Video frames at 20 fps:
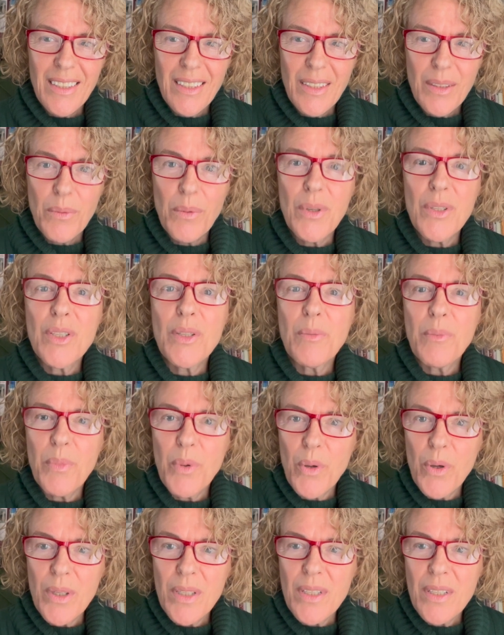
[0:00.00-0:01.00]
What's
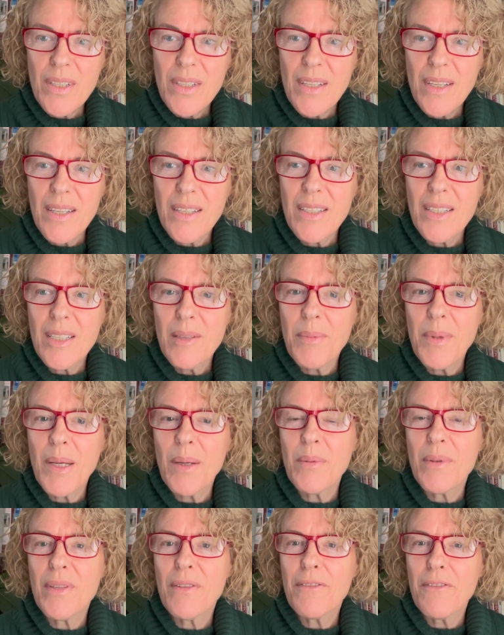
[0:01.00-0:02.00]
important is to be
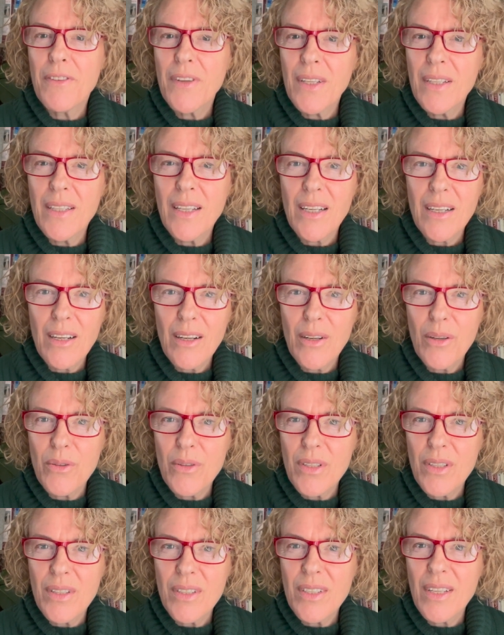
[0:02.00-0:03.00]
able to feel that
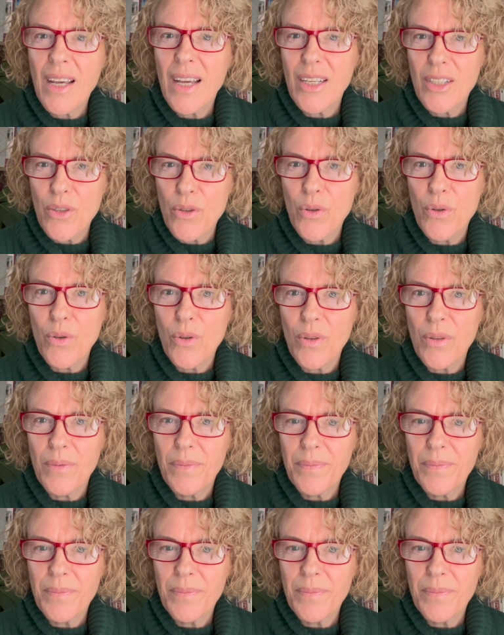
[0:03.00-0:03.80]
closeness at all.